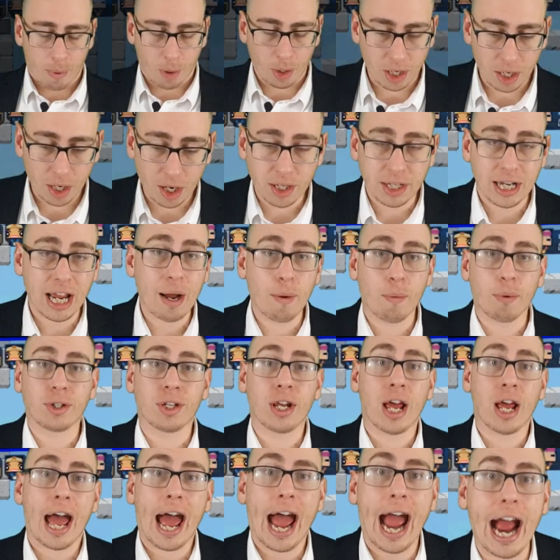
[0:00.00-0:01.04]
point the gun
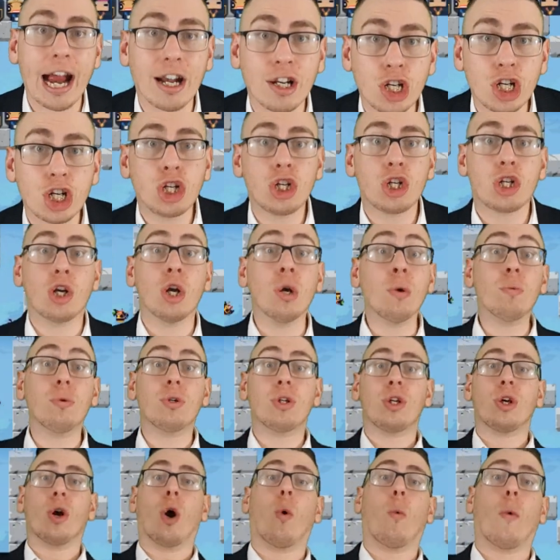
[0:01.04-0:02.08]
downwards and
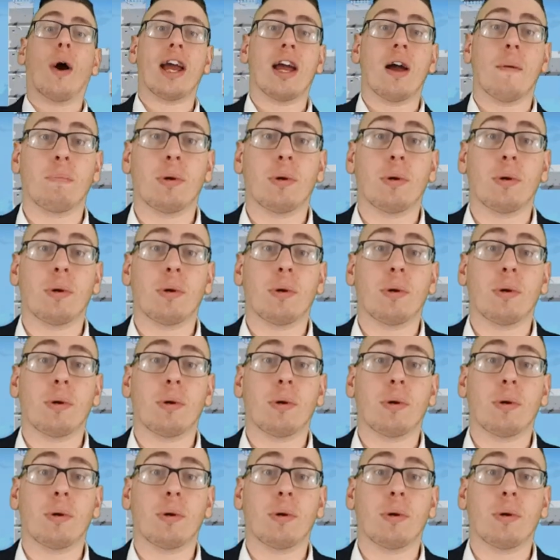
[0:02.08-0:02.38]
shoot your way